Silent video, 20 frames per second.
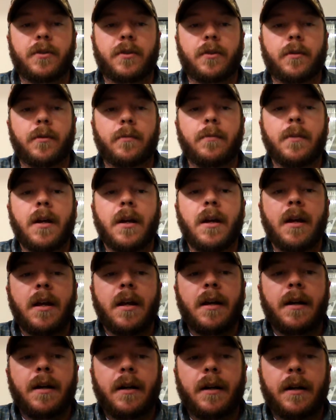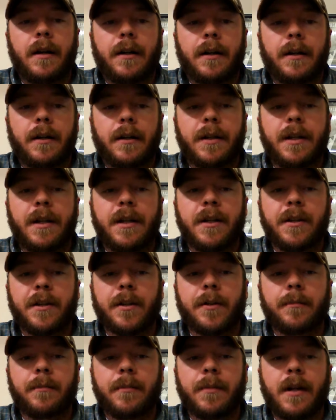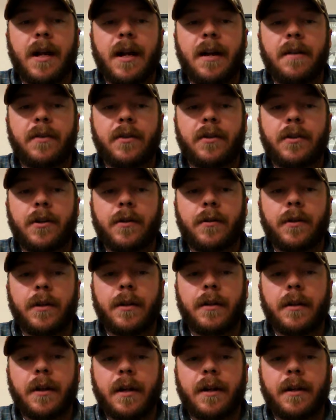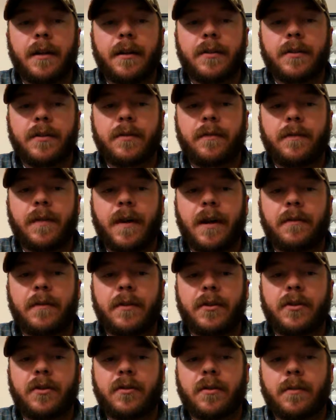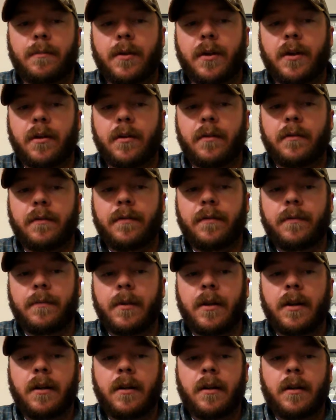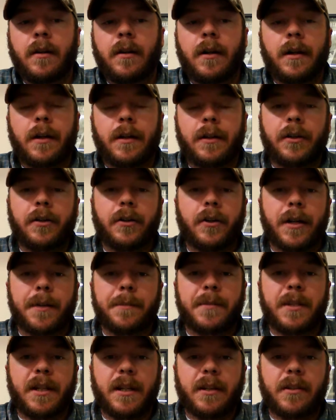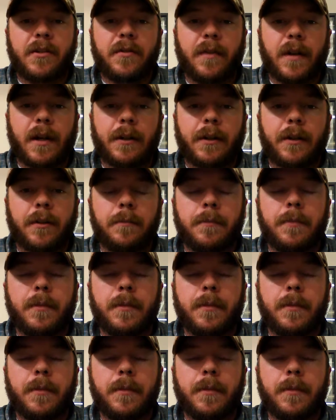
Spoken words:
So here, I have it noted as 5 inches above your empty inch value.